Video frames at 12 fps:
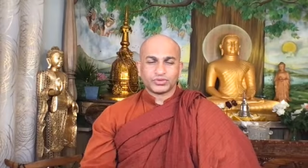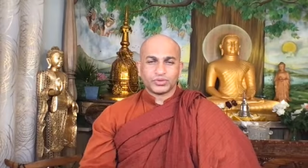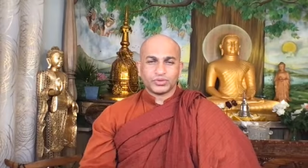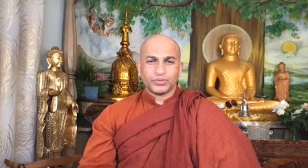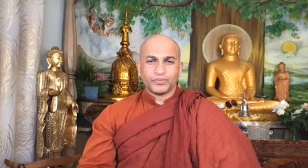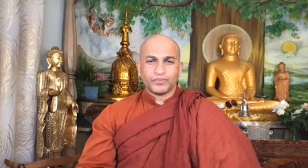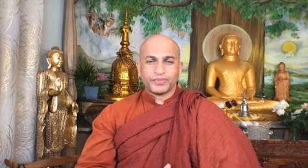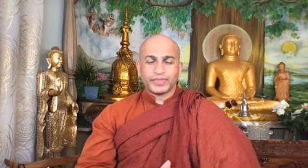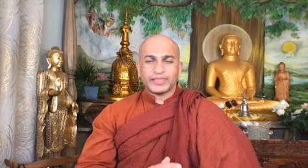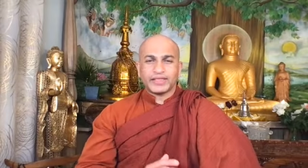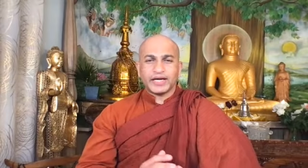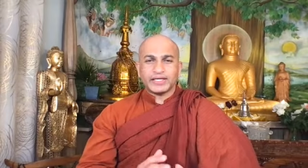so
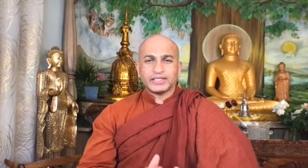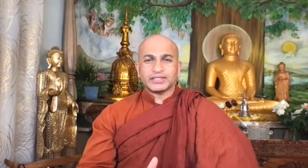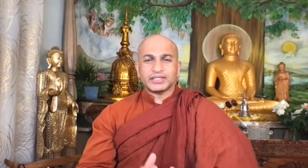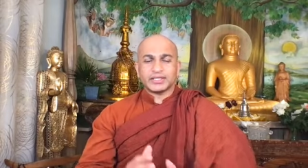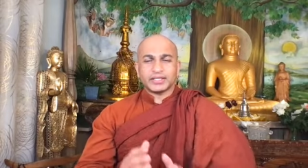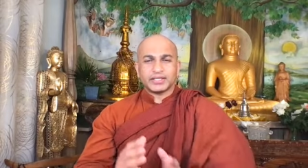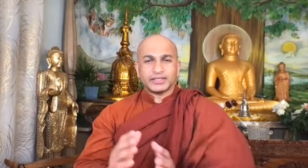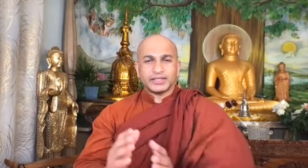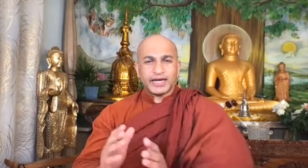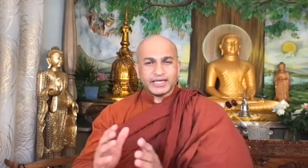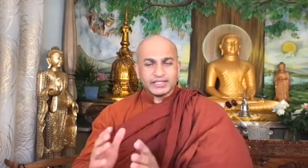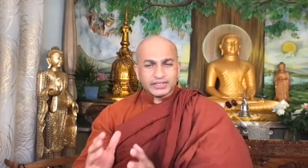that is a
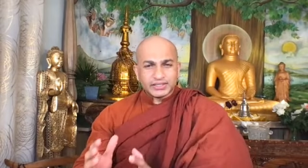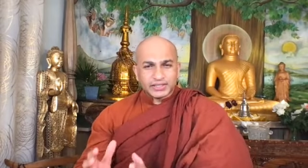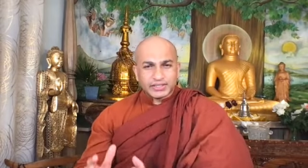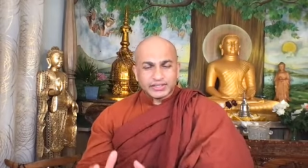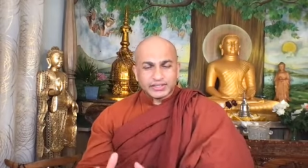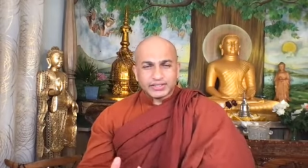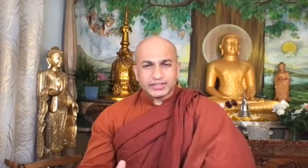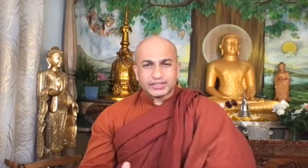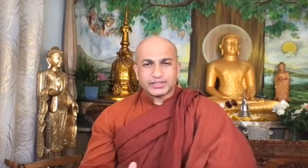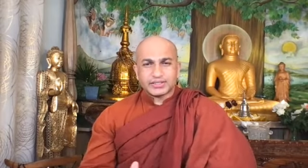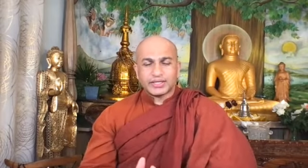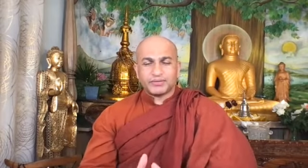that is a
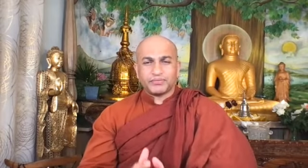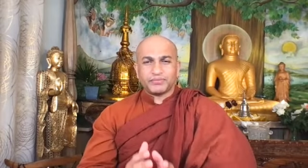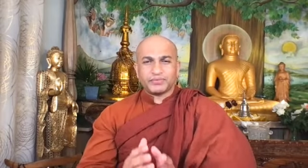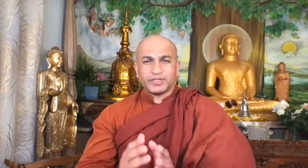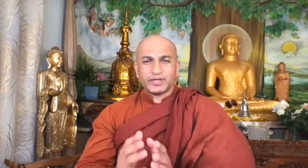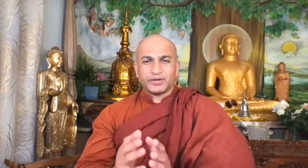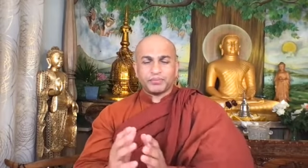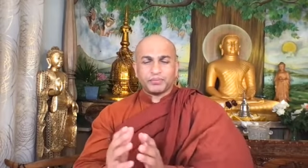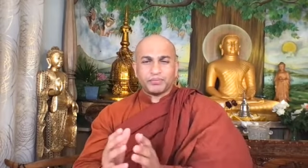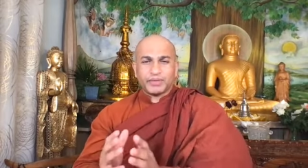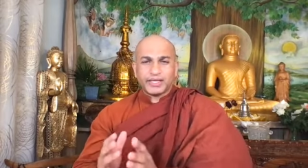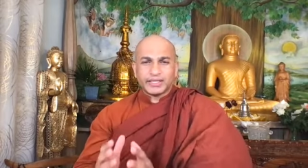the the
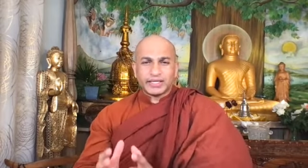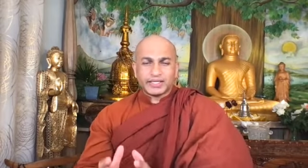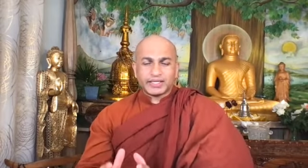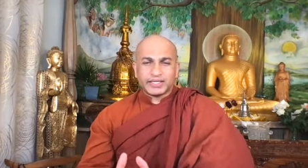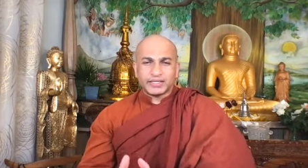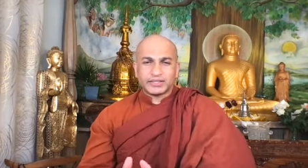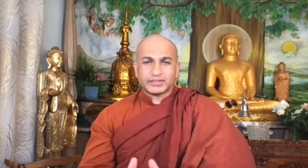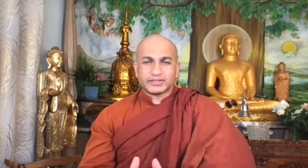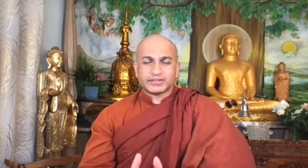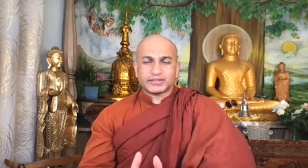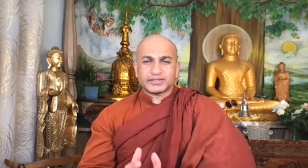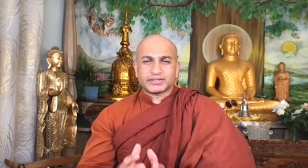method in
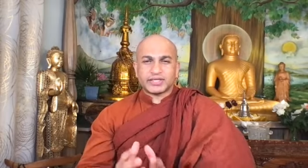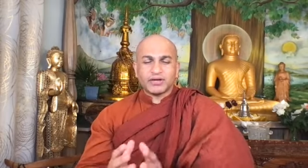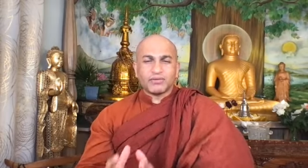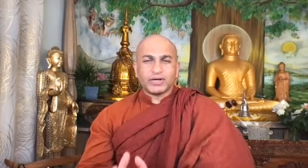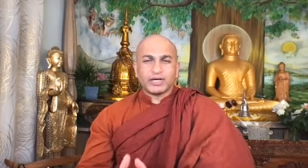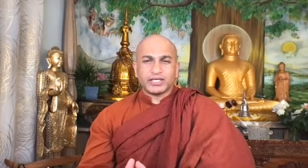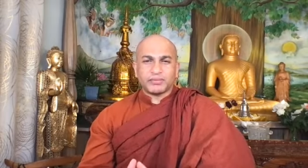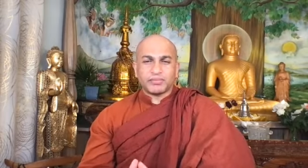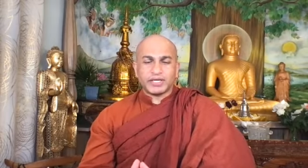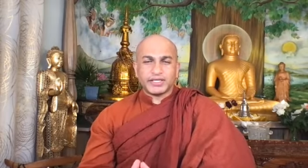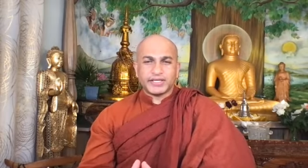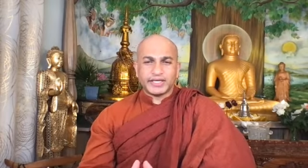tranquility
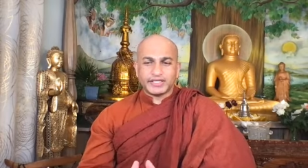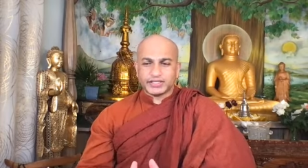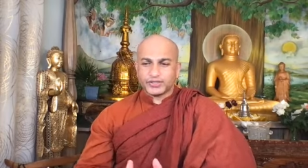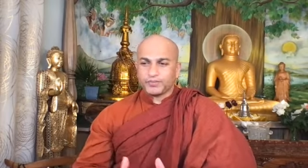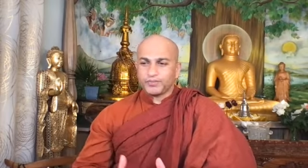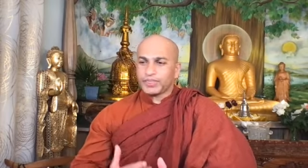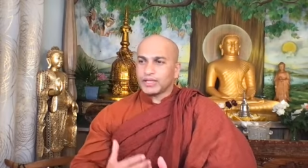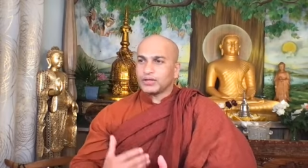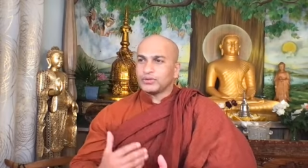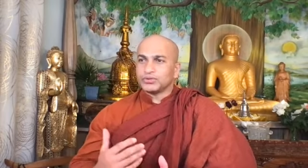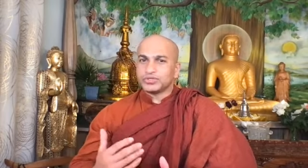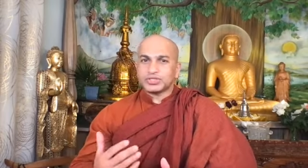meditation
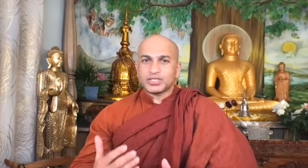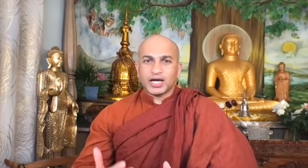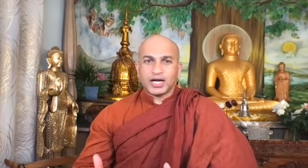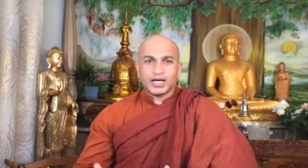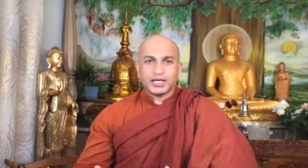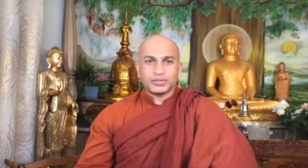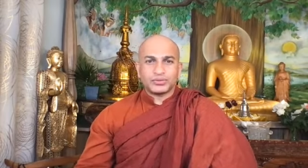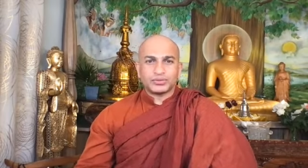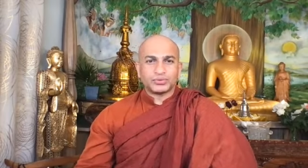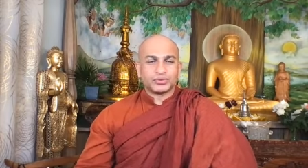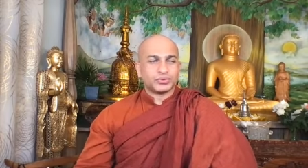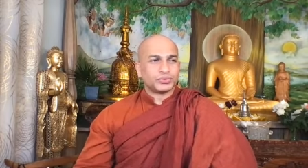you start
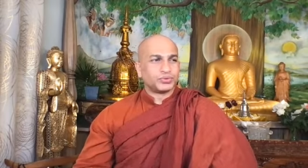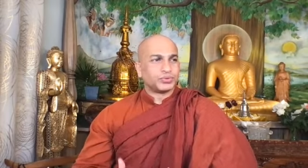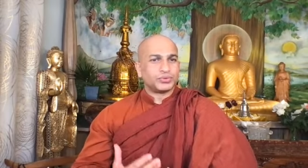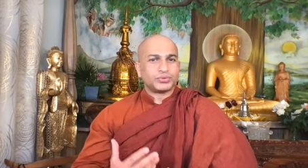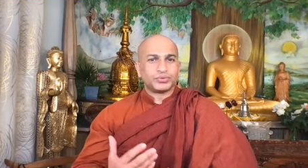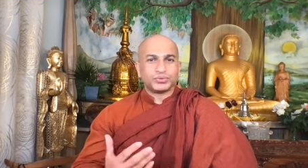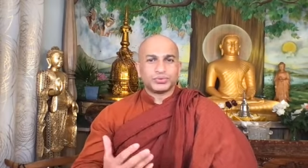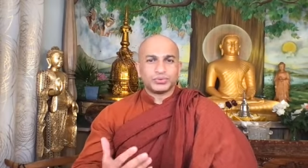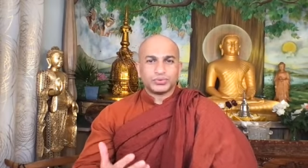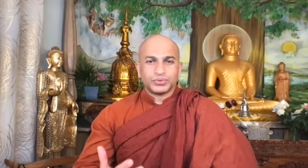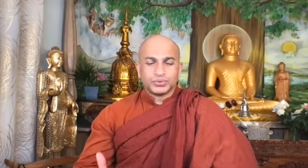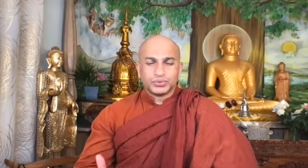to to
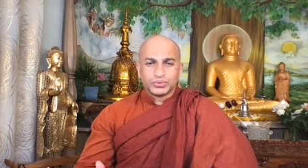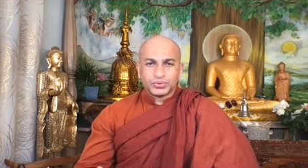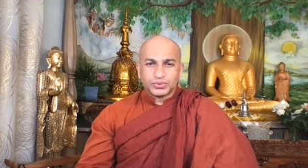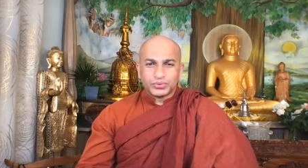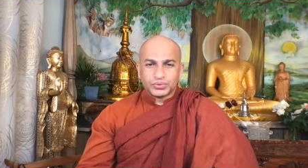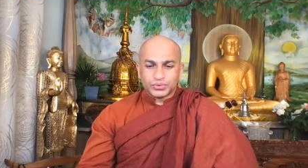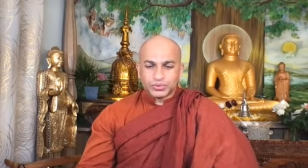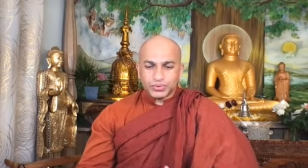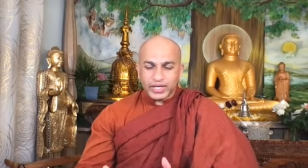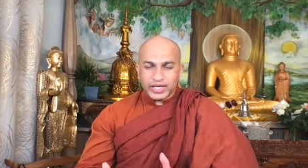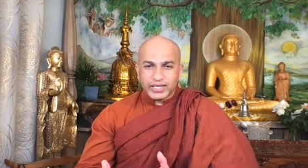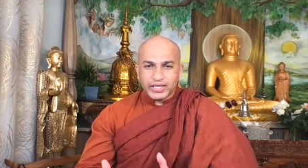to
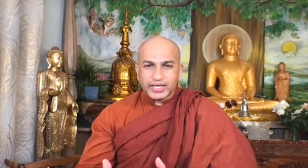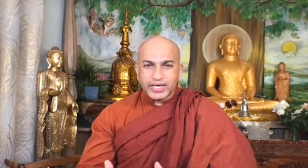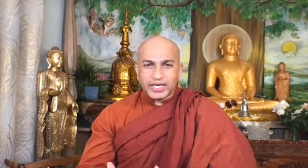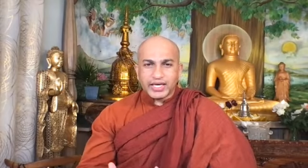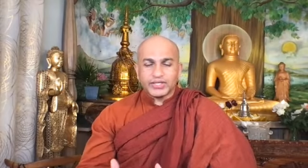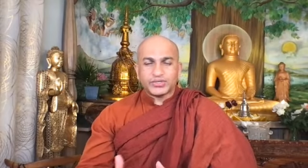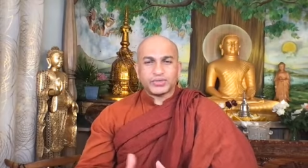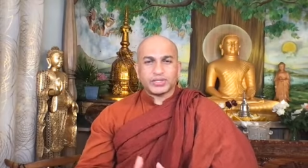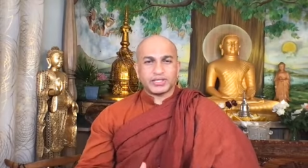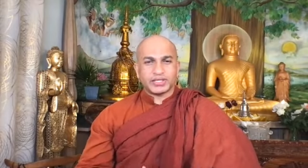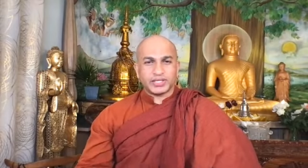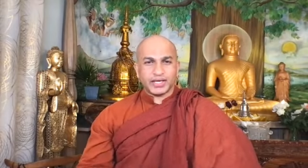engage
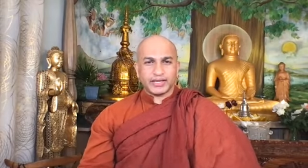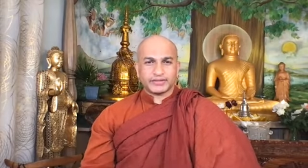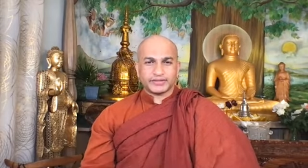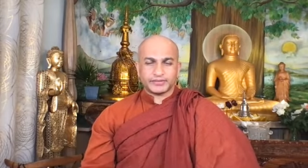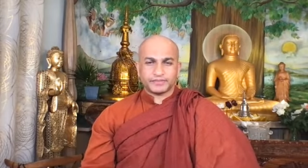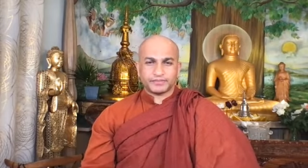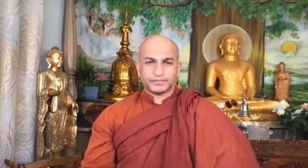with the things